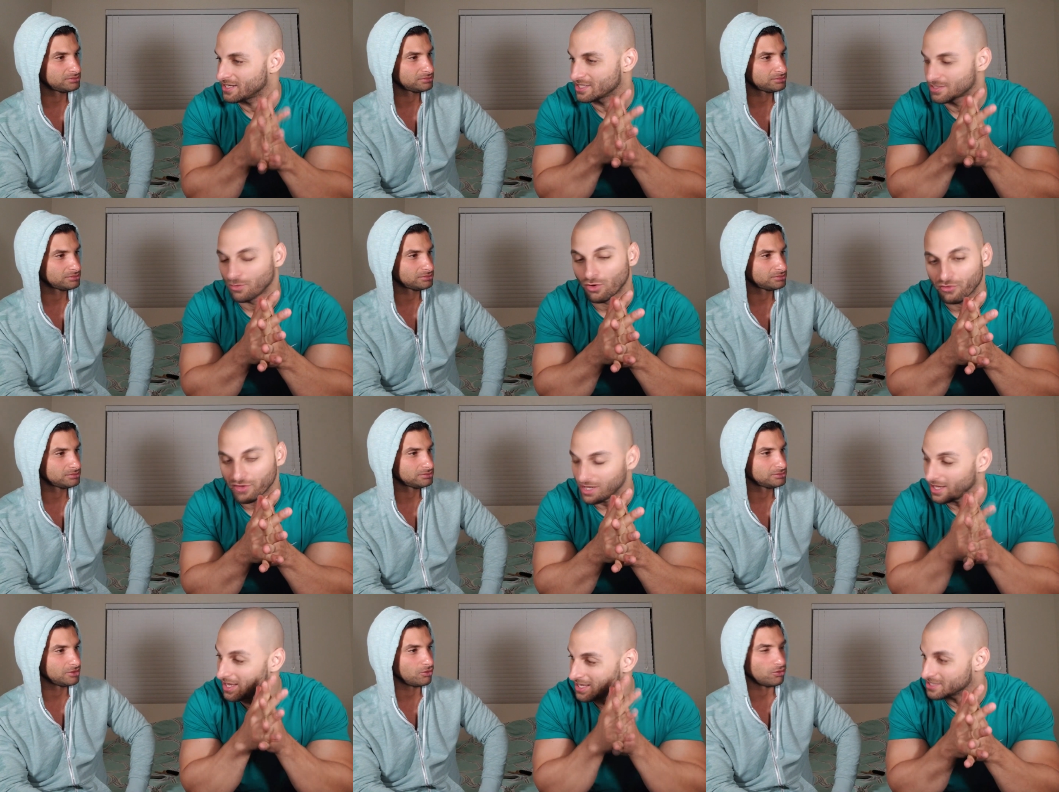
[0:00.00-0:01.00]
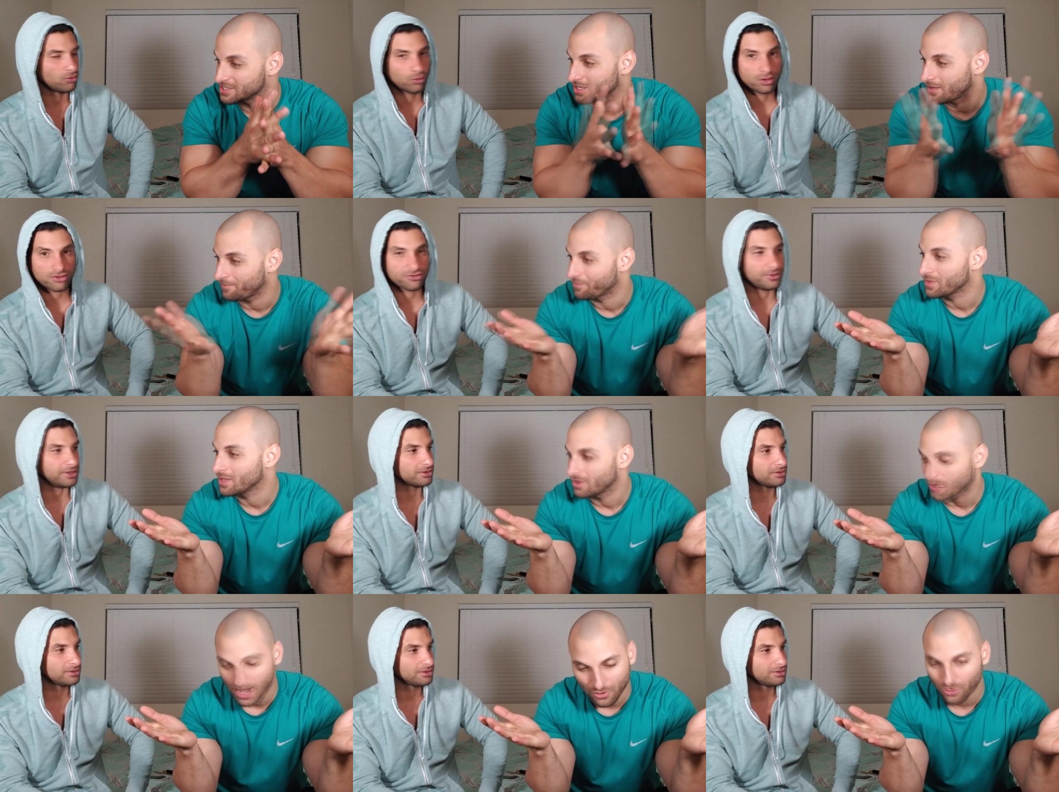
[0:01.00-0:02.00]
Speaker 1: this movie is... Will Smith.
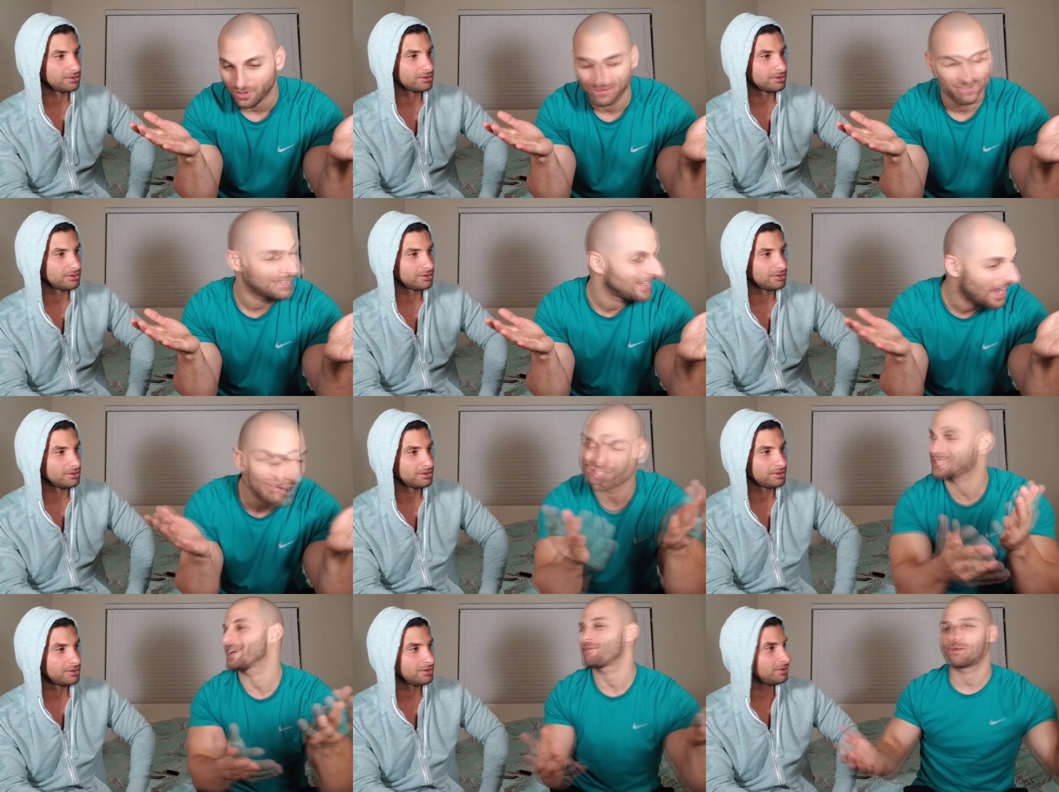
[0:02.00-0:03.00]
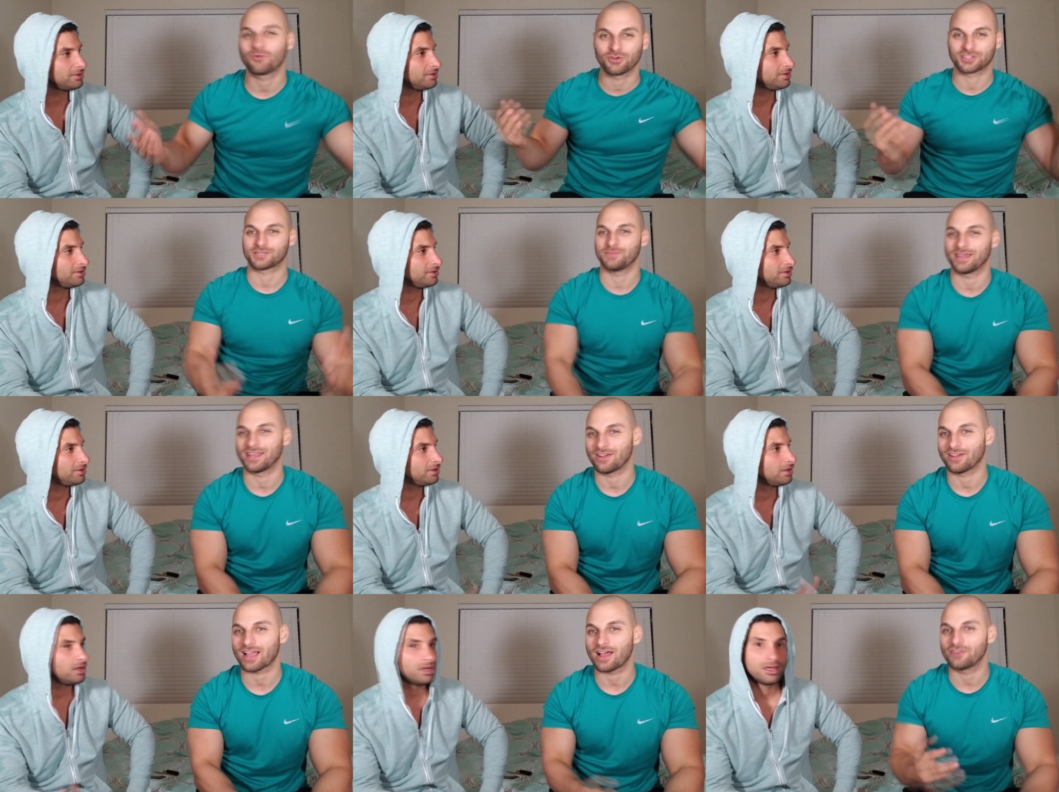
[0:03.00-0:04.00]
I call... How is it gonna be Will Smith,
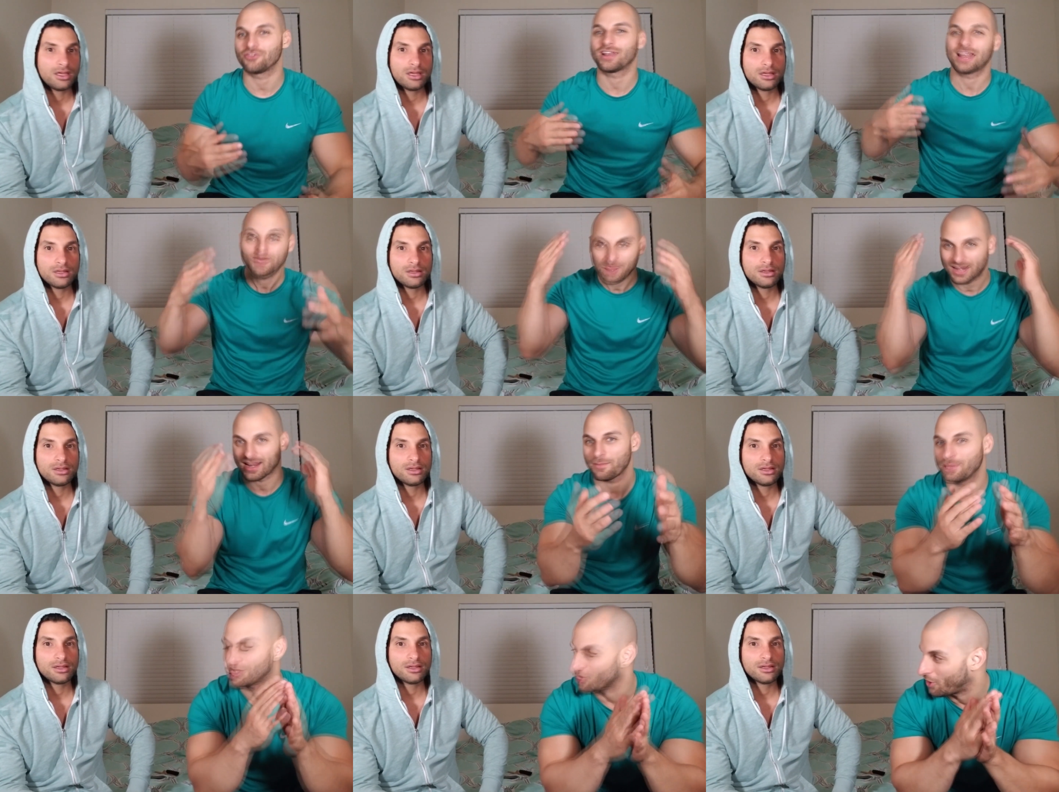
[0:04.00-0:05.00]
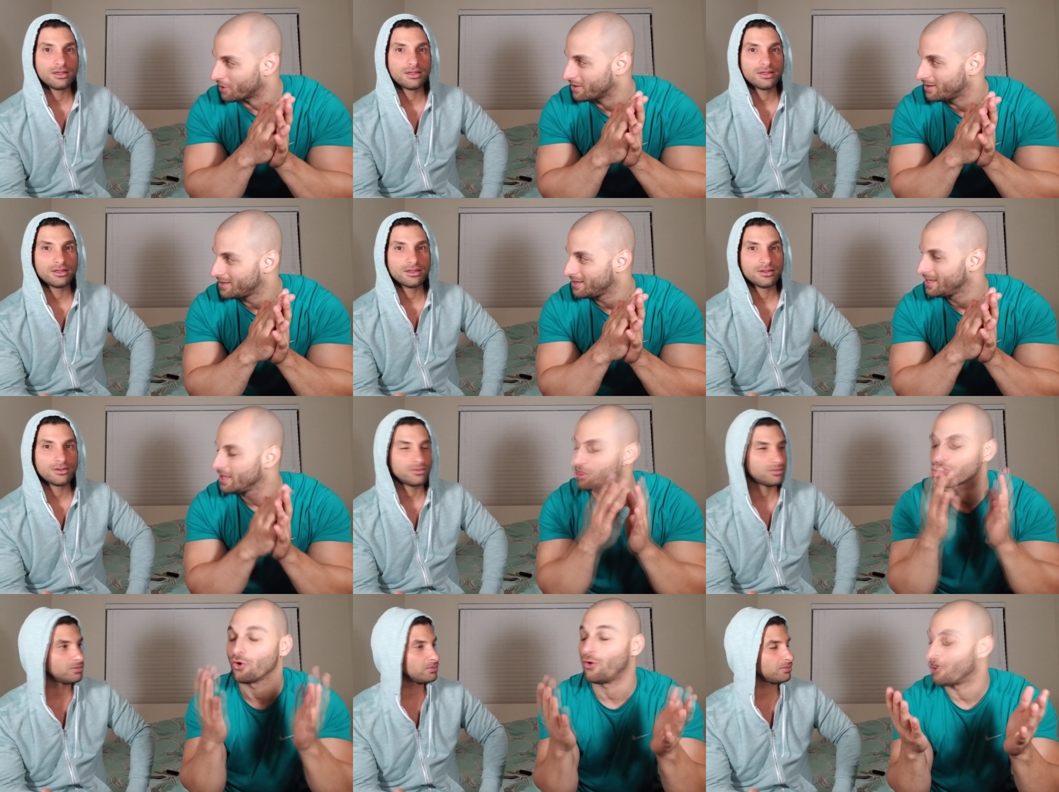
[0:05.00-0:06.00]
Eric? You're letting me let me talk.
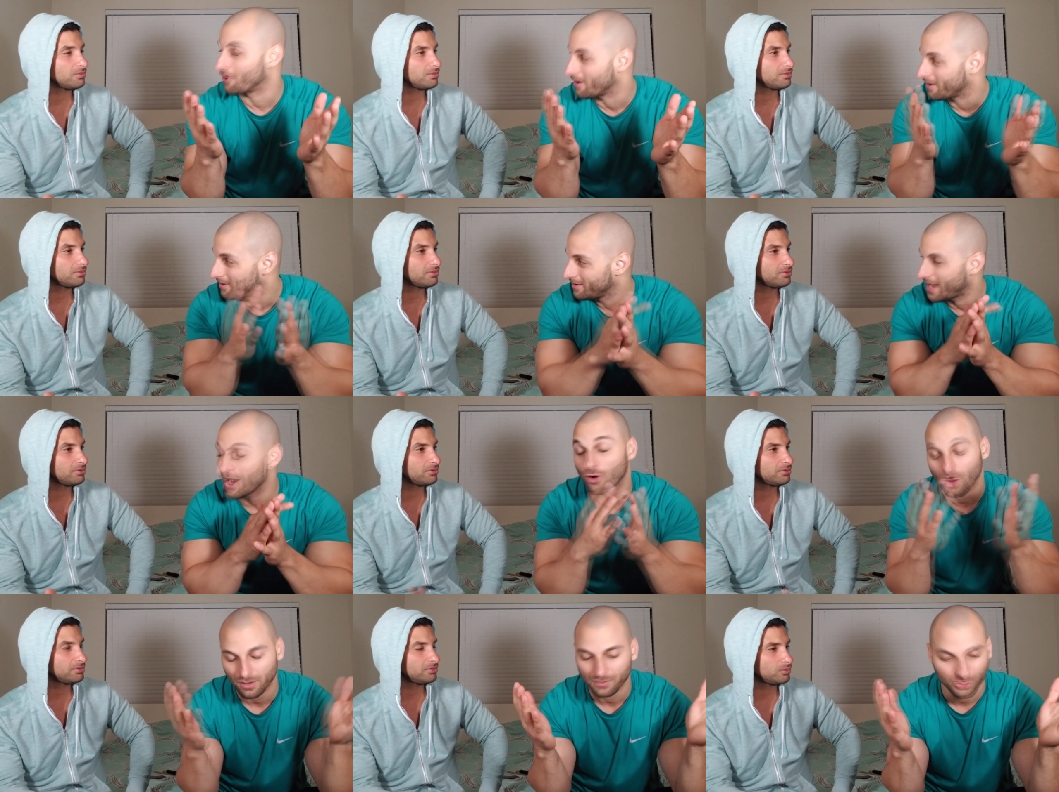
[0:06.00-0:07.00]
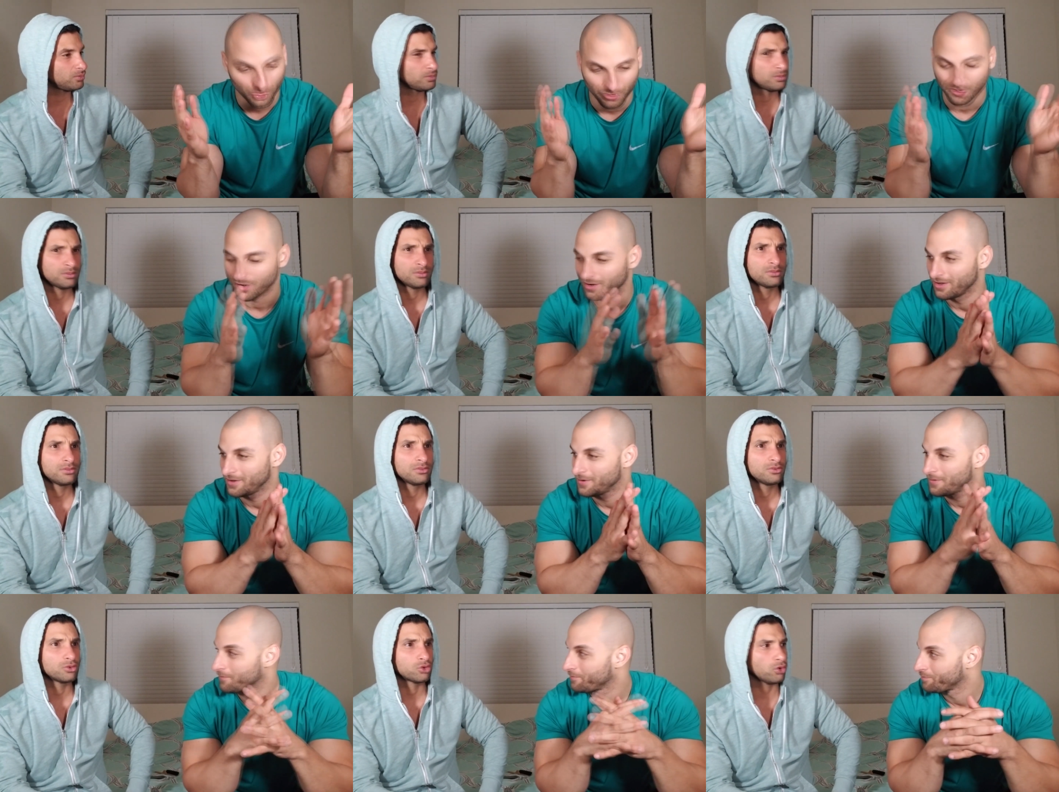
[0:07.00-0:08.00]
Thor. I call him Thor.
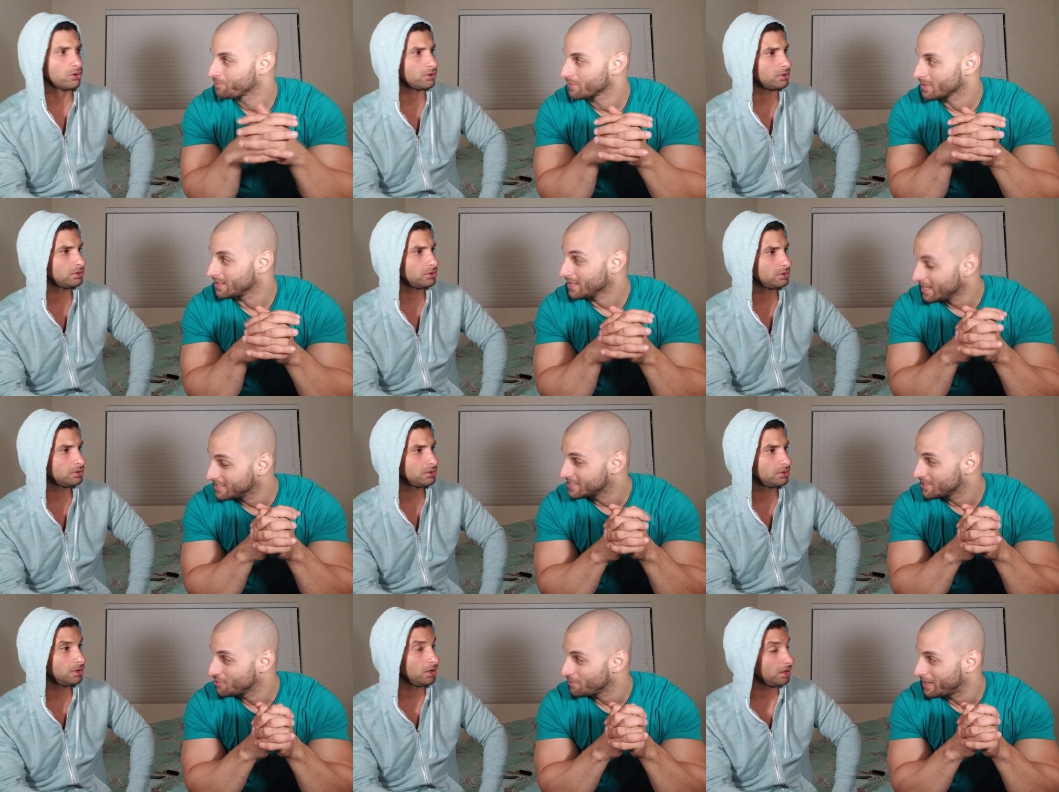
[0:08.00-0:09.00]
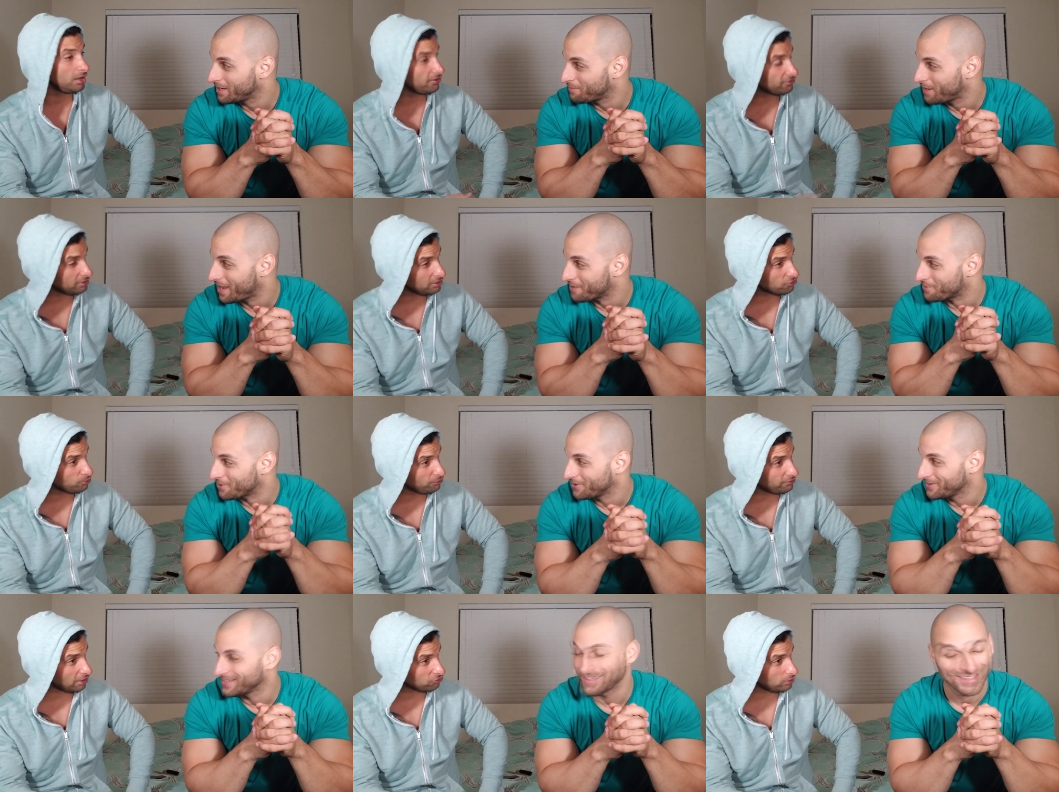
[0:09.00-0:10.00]
Thor. Yeah, he's the new Man in he's Black. in this bro. movie as